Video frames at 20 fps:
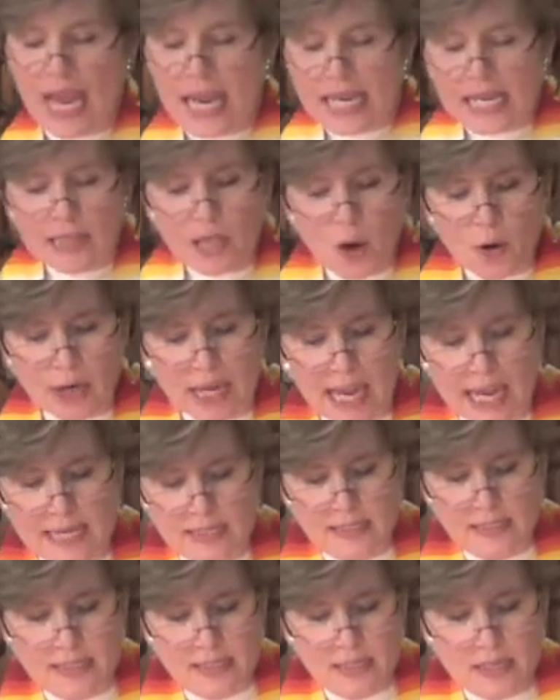He
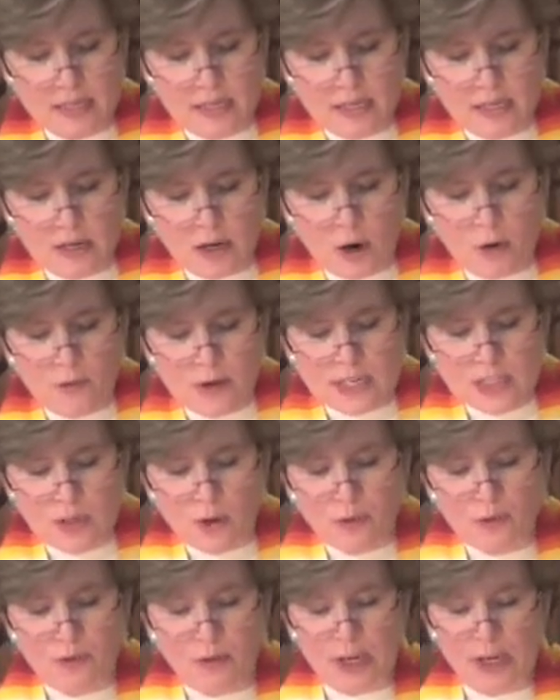locates
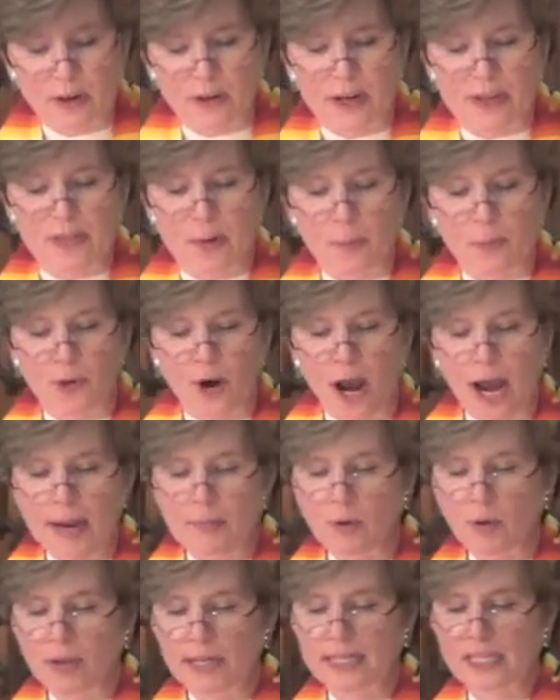original fear in the
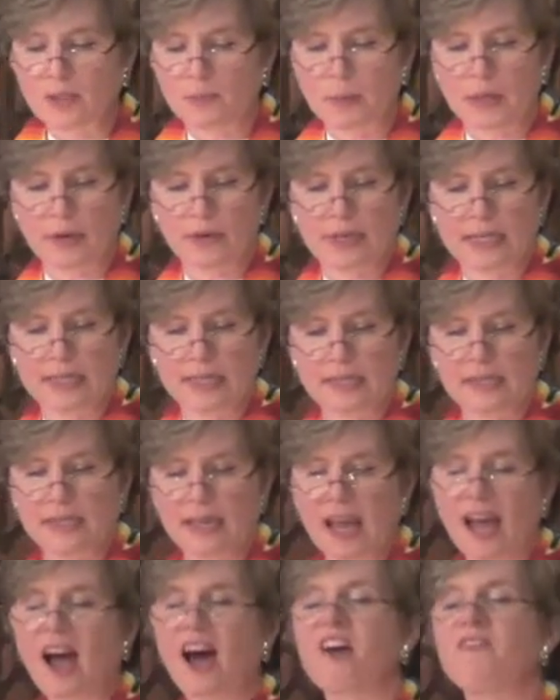primal experience
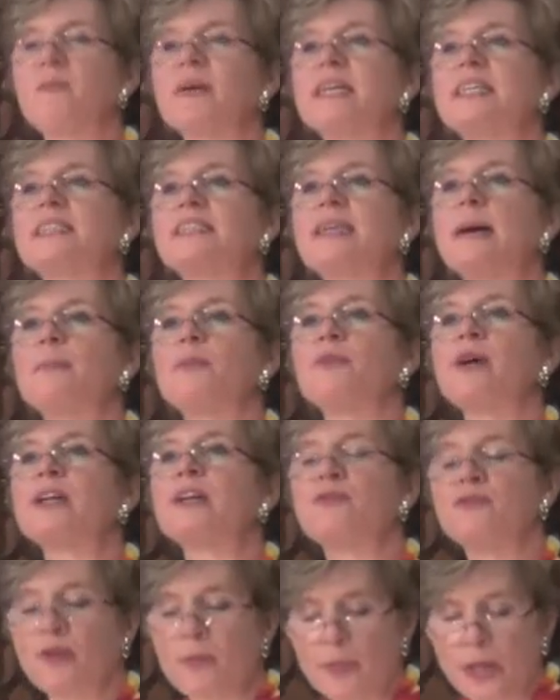of being
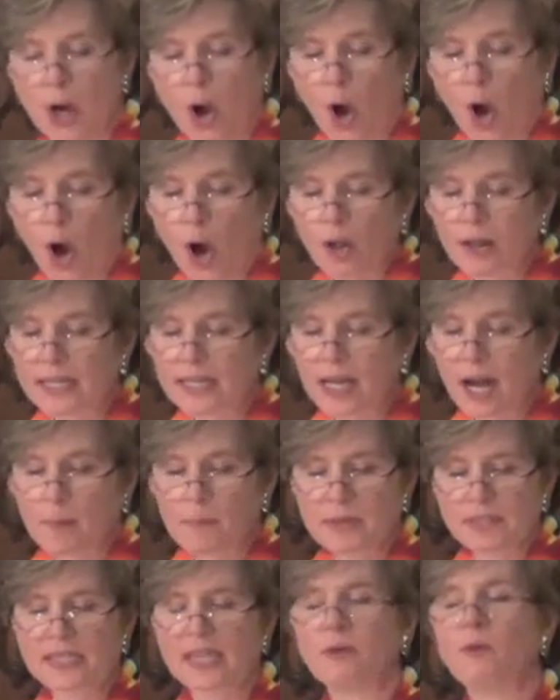separated from the
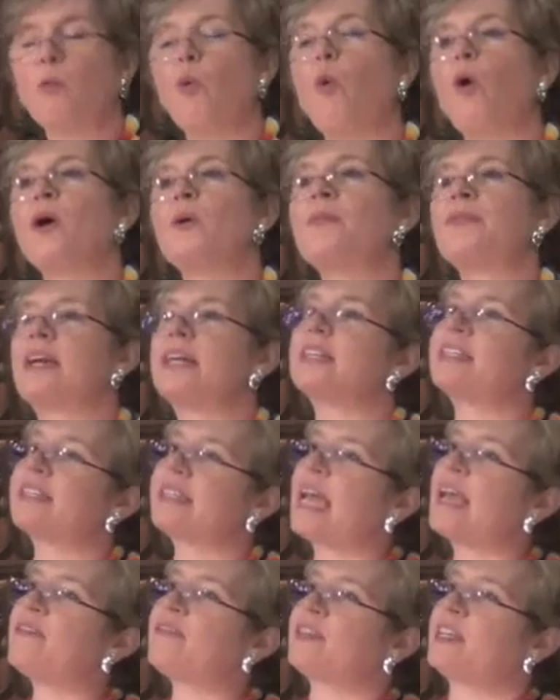all-encompassing warmth and
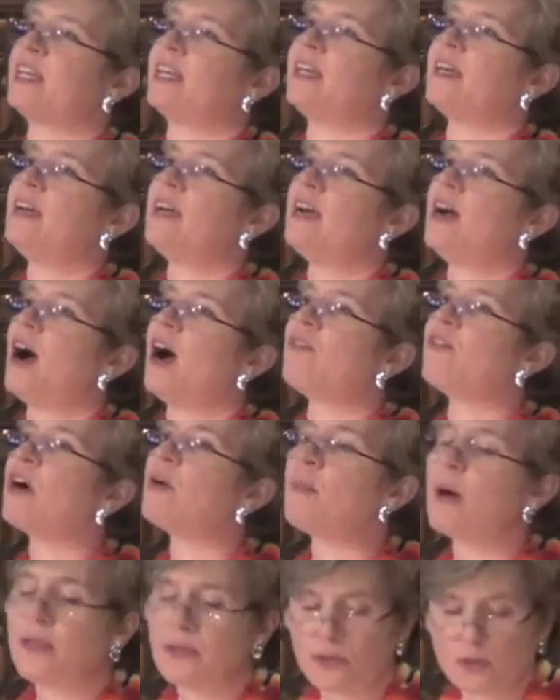safety of
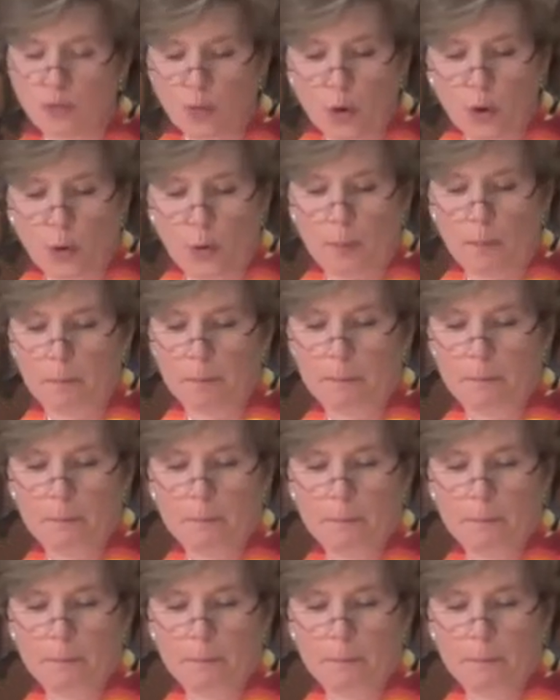our mother's womb.